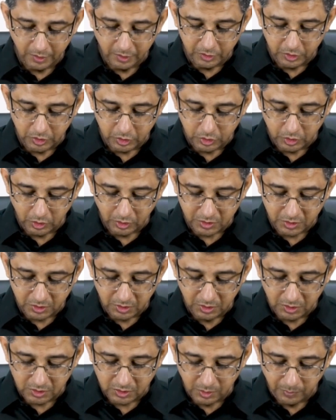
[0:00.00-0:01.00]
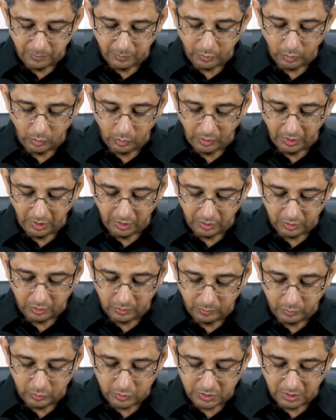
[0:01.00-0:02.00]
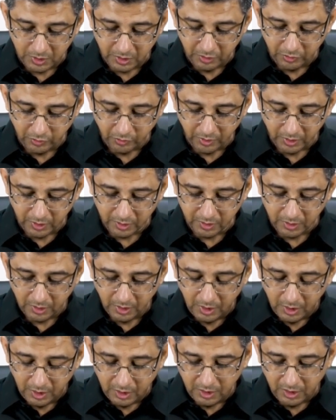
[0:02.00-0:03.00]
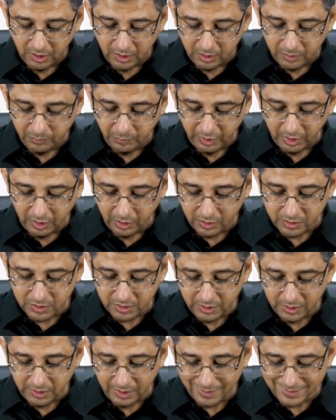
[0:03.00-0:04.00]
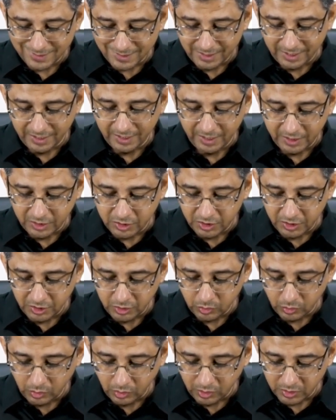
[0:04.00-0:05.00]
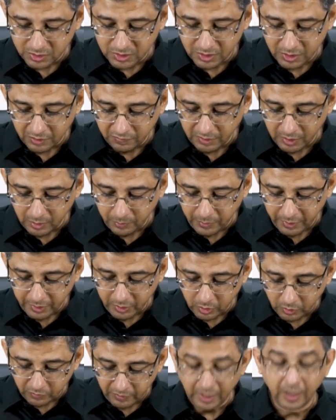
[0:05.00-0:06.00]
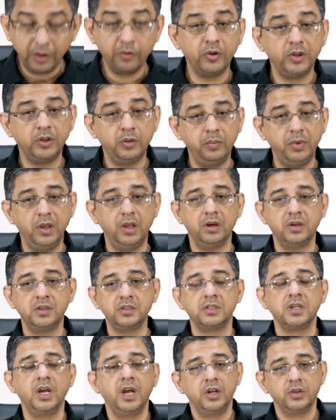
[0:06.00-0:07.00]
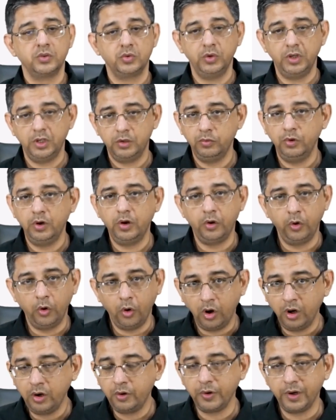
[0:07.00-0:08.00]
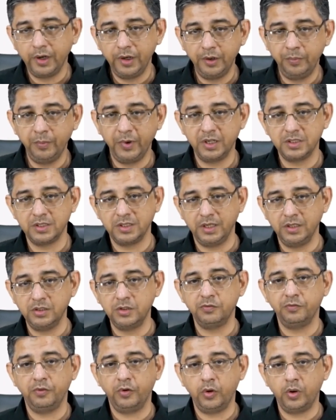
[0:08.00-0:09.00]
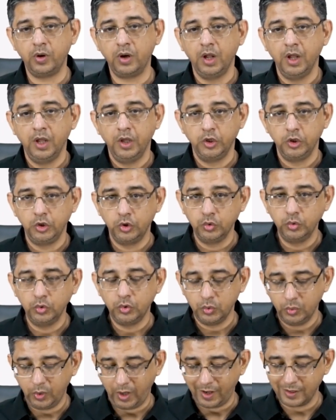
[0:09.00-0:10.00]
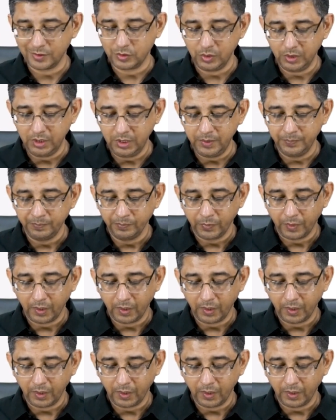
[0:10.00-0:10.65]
digoxin is a pro-arrhythmogenic drug, because it has tendency to cause development of arrhythmias. So it would not really make sense for you to actually